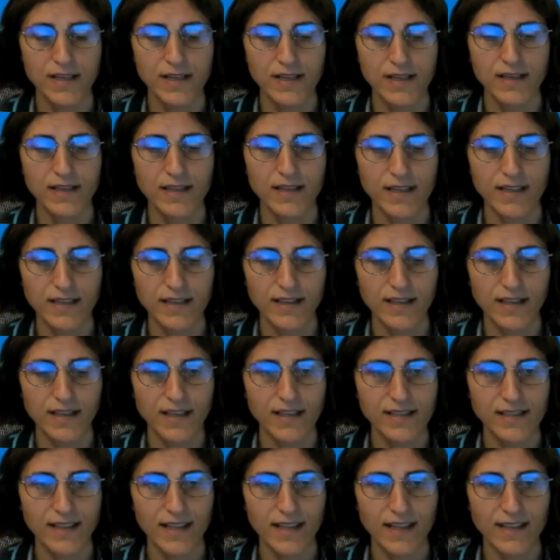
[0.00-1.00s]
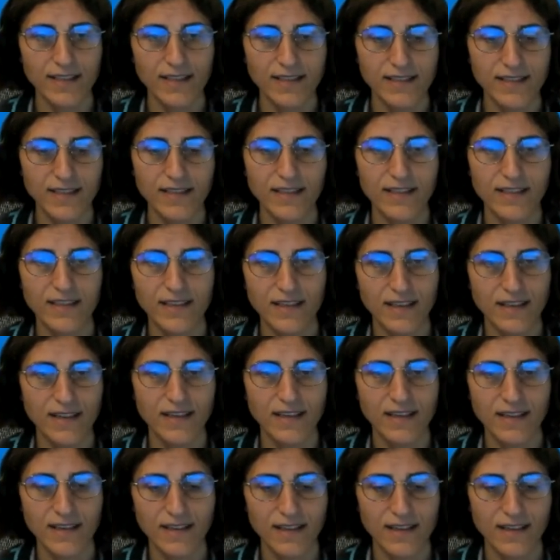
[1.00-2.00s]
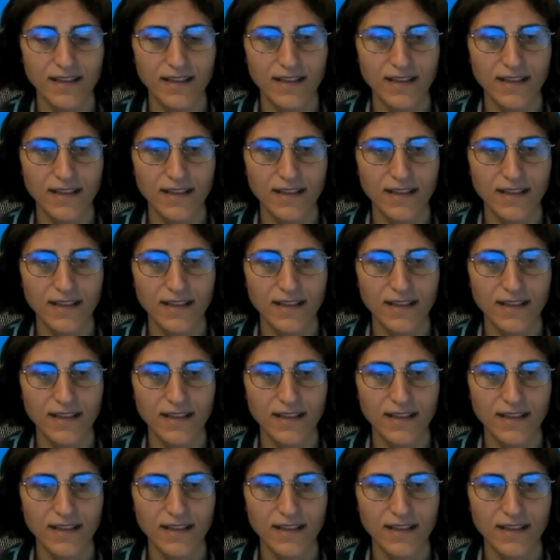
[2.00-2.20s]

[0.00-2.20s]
that has lasted uh, uh,